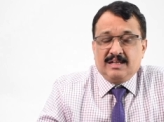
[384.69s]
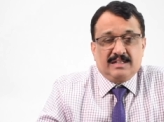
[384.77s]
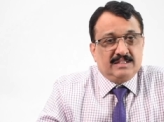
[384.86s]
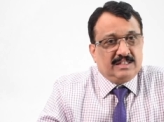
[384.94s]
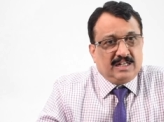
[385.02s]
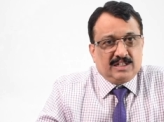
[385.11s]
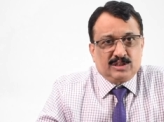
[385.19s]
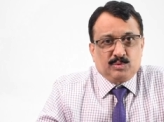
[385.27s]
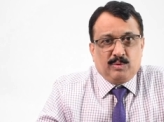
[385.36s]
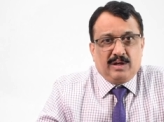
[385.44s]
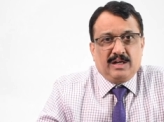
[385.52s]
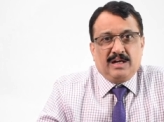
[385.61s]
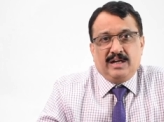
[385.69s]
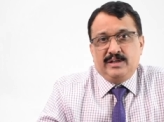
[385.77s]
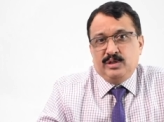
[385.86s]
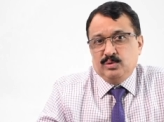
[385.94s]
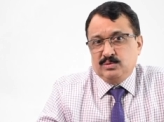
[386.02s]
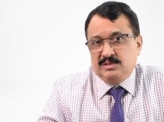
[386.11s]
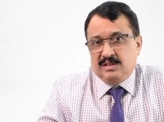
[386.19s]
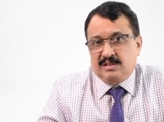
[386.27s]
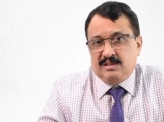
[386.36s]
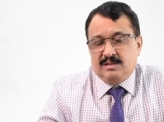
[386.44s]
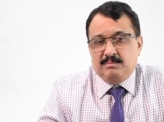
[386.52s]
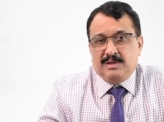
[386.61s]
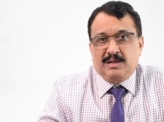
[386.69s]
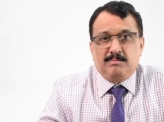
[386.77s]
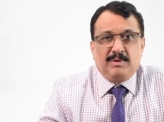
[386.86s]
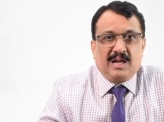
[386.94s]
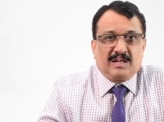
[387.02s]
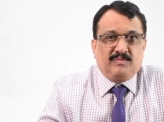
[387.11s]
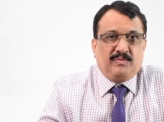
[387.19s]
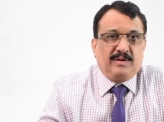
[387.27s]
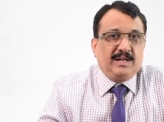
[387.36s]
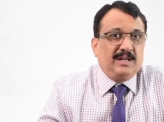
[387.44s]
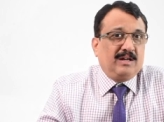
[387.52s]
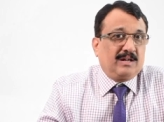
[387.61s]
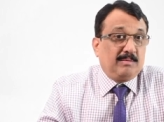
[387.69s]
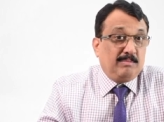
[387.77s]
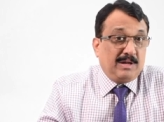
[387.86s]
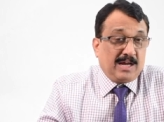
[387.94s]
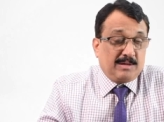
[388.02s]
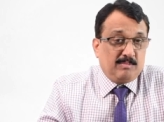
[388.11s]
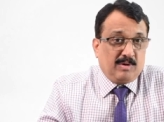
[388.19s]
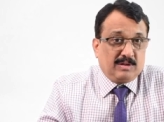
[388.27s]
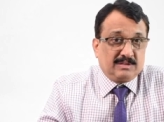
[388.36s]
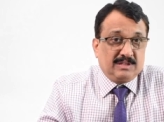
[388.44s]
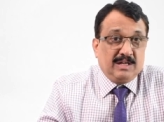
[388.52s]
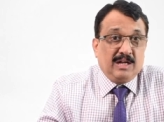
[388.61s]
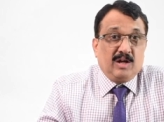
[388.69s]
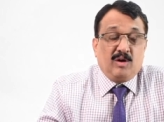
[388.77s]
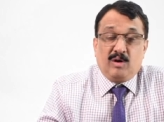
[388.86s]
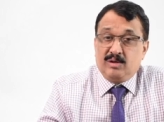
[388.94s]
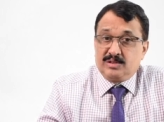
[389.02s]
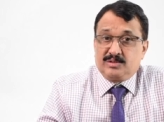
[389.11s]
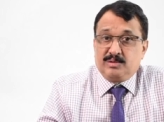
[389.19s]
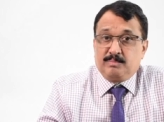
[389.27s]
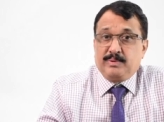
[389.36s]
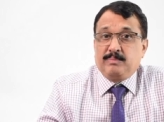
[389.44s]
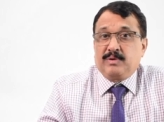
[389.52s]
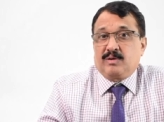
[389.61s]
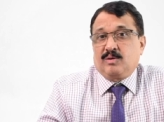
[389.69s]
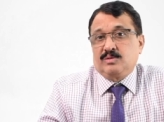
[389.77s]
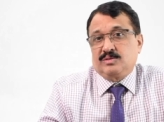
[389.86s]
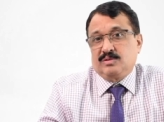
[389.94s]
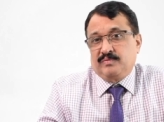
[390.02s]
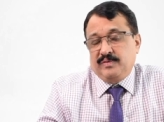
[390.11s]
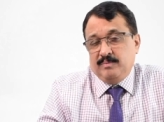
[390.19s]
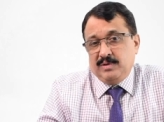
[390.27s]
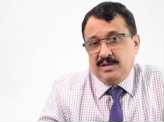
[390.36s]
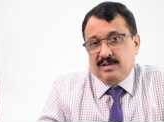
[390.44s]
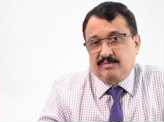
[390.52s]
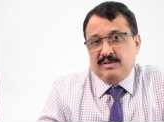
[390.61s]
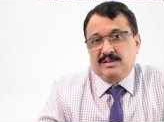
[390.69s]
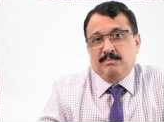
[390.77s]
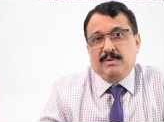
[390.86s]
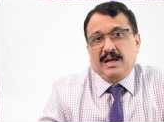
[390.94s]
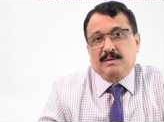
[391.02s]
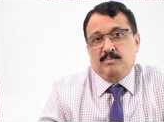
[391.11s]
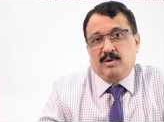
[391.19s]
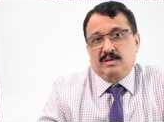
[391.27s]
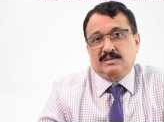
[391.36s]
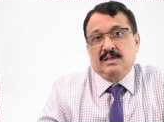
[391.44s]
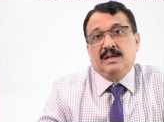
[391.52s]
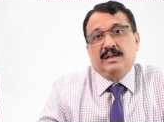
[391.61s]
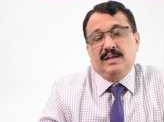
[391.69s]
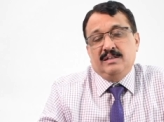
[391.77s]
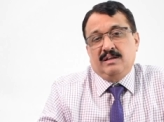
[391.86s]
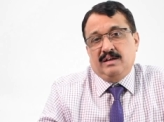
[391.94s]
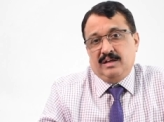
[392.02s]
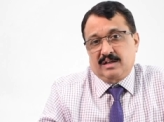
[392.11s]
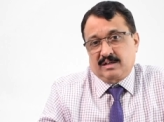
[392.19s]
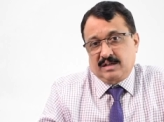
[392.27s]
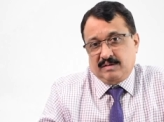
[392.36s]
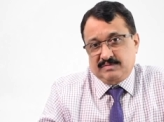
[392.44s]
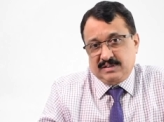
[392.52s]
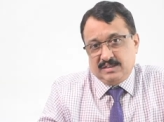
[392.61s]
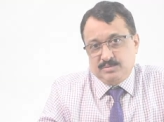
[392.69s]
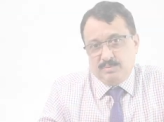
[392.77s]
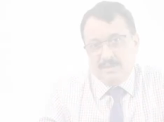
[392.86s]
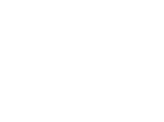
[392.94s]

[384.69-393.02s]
That is why I use the term a black file or a black box. Also, people are also familiar with the black box in the aircrafts as well.